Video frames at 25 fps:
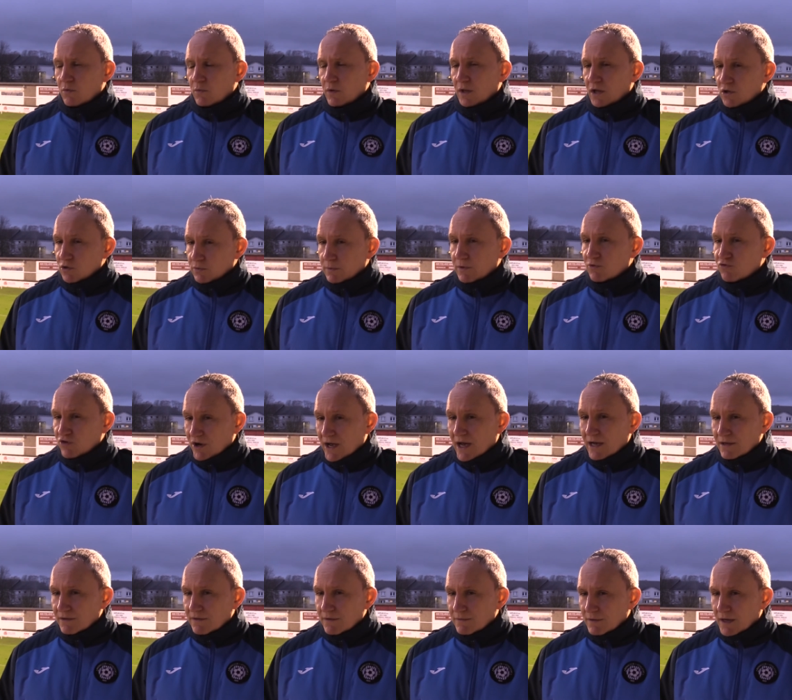Well, that should be
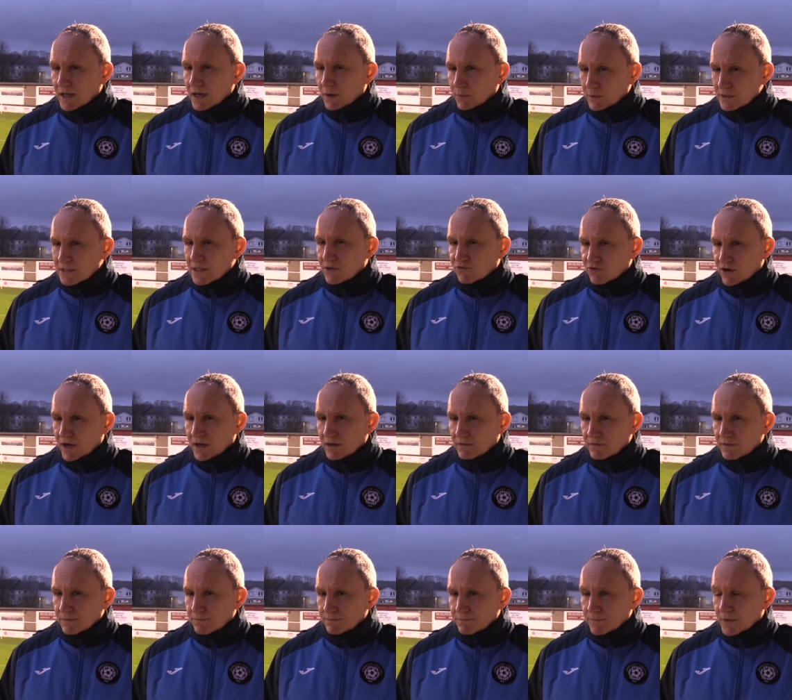trapped, and it wasn't a trap.
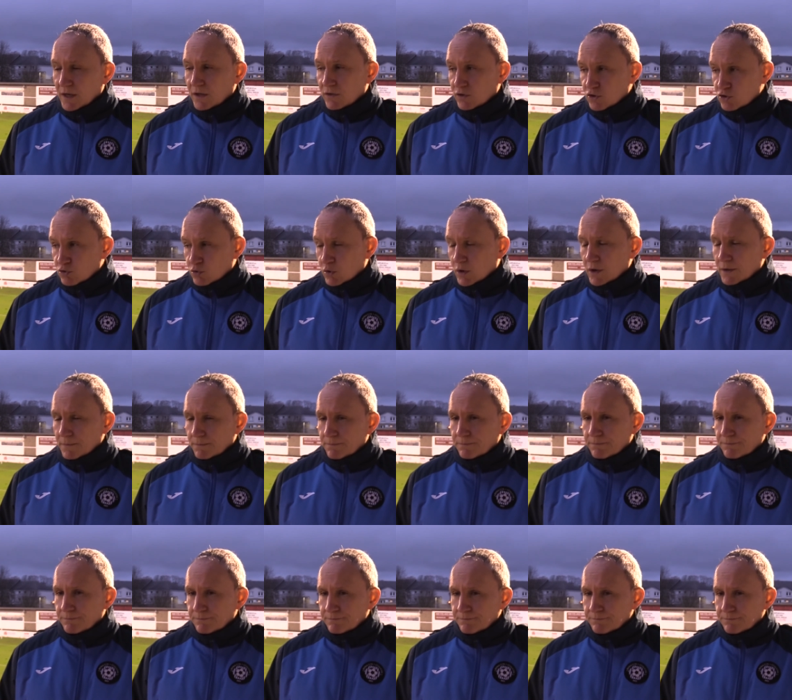And the score.
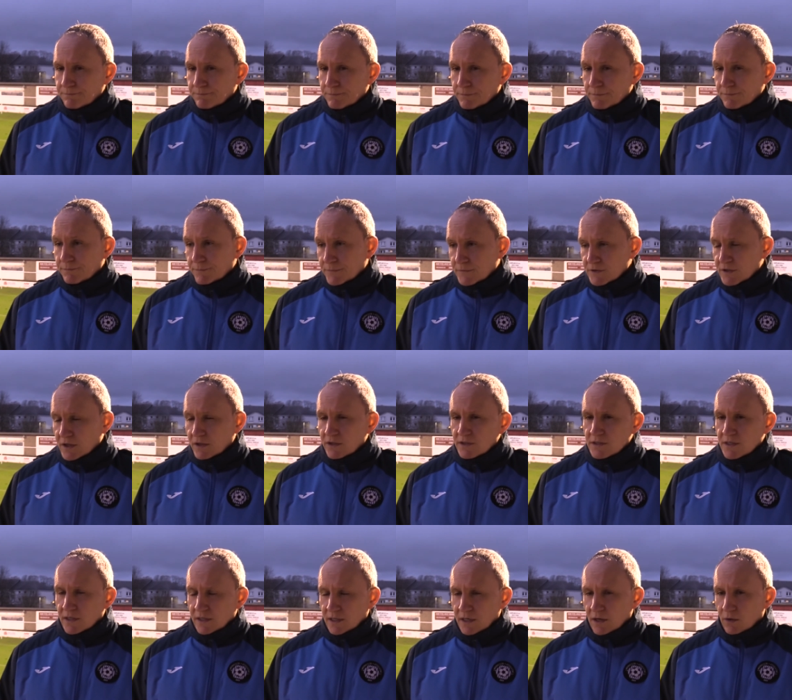And
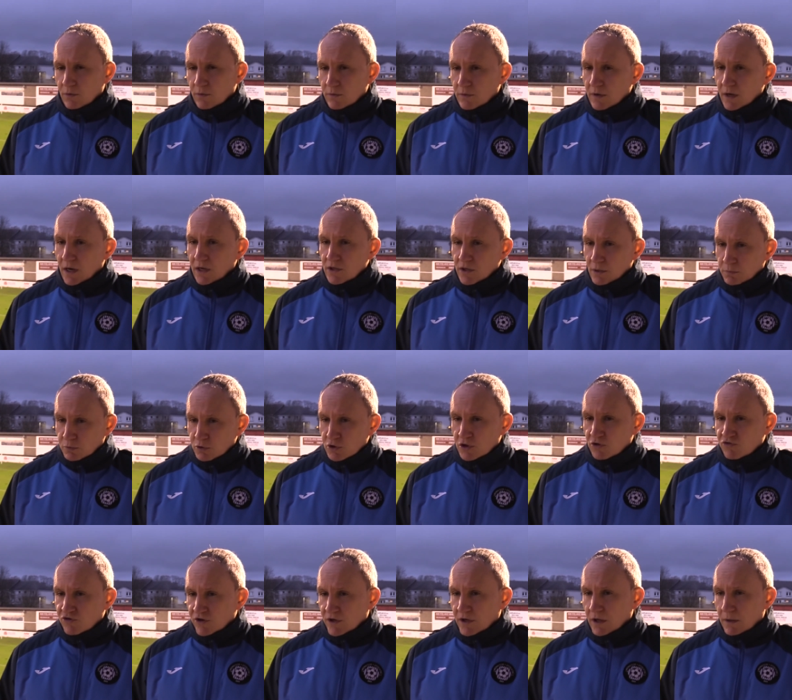it's 3-0, and they push
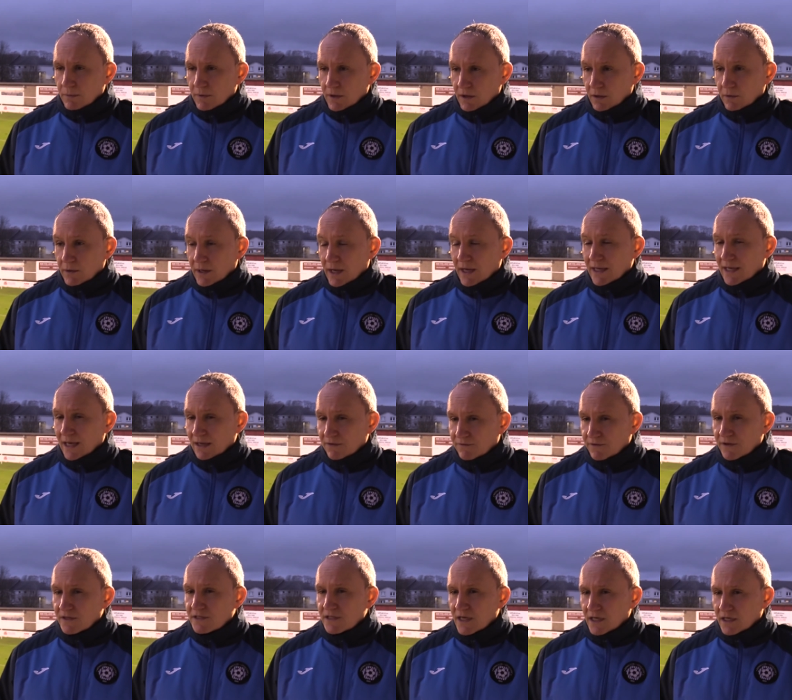a cheek up well again
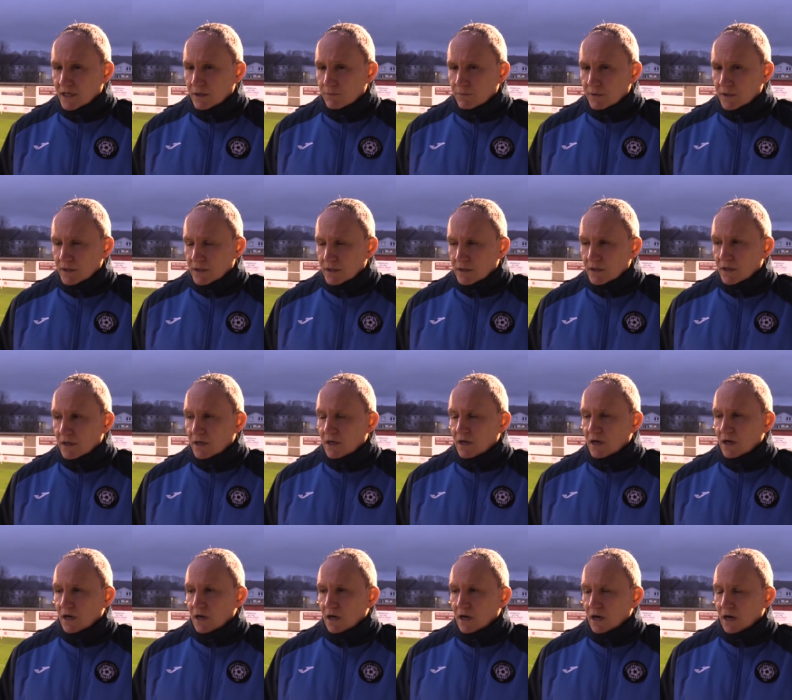for the second.
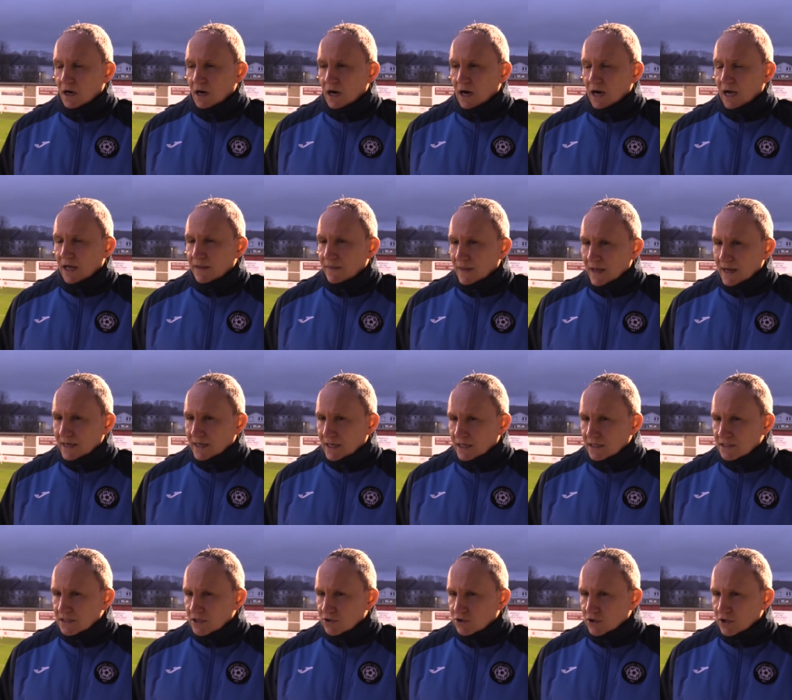In that kind
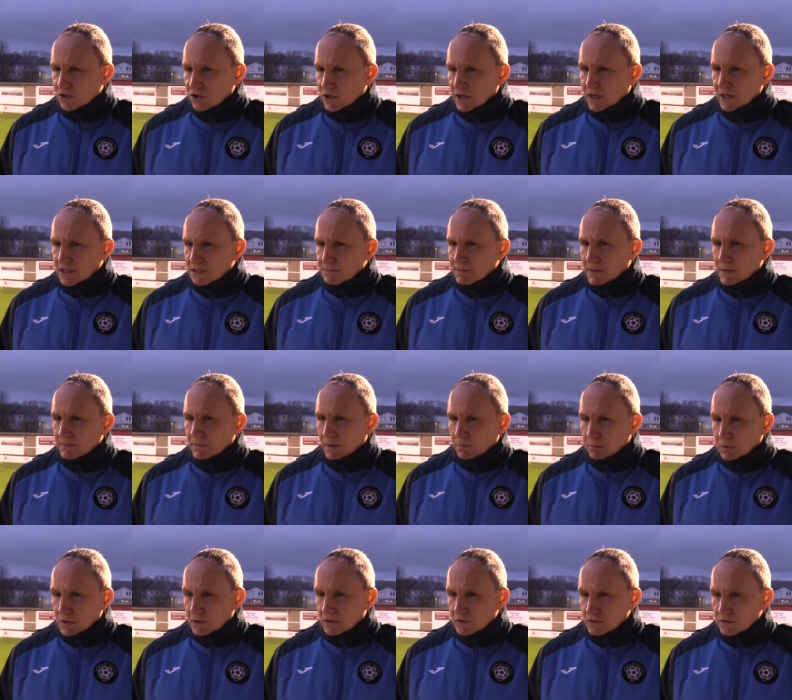of situation, I expect my
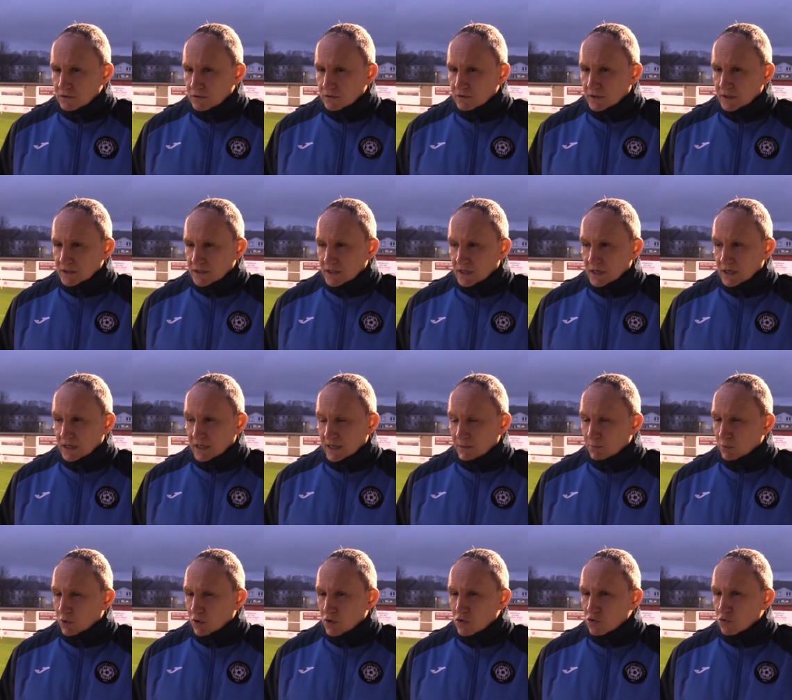players to say,
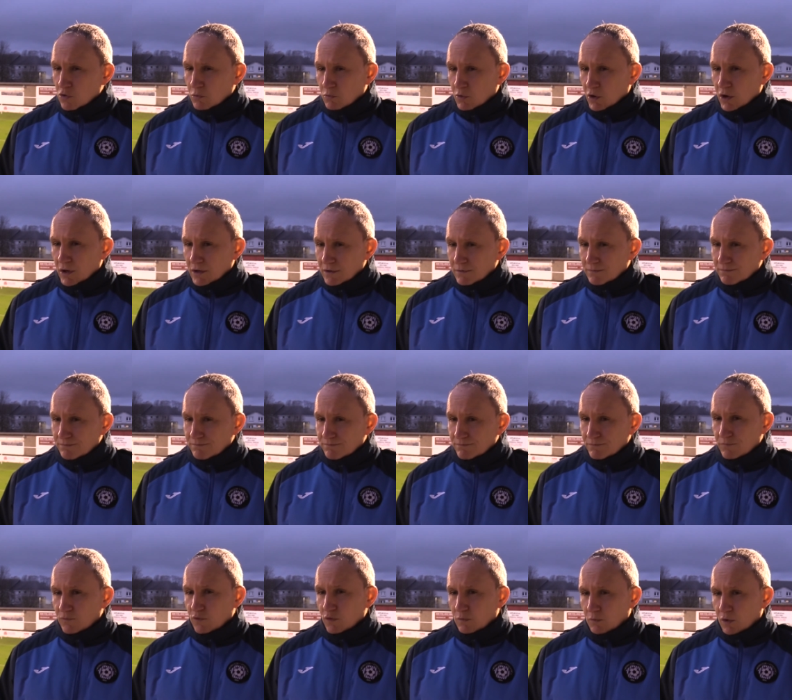come on, no
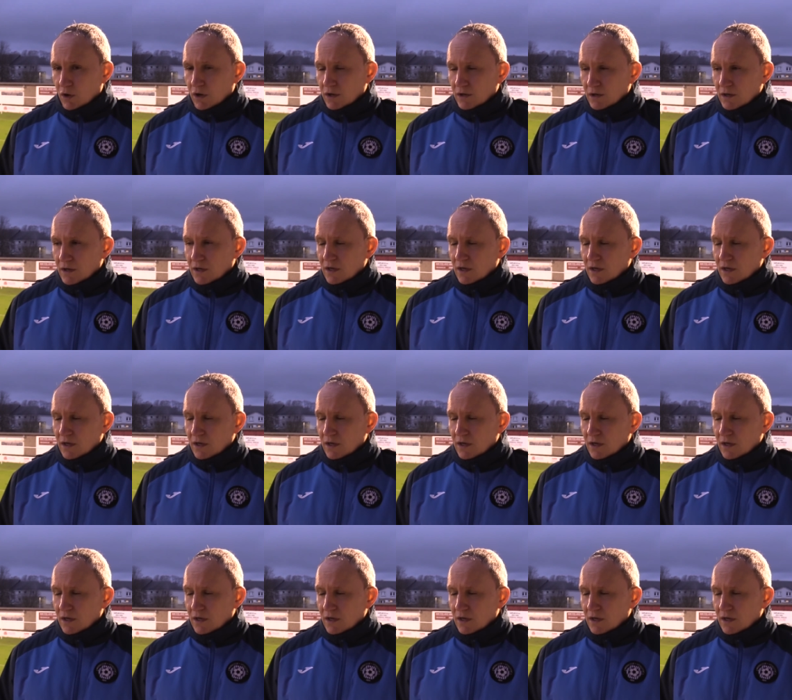more.